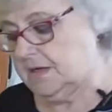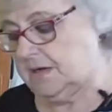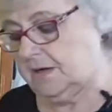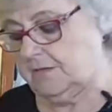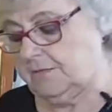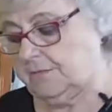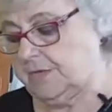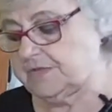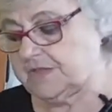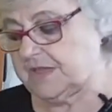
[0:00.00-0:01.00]
most of the
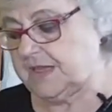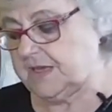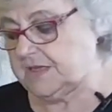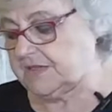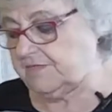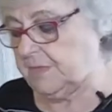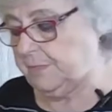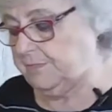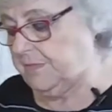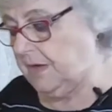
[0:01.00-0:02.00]
guests
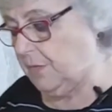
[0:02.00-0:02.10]
that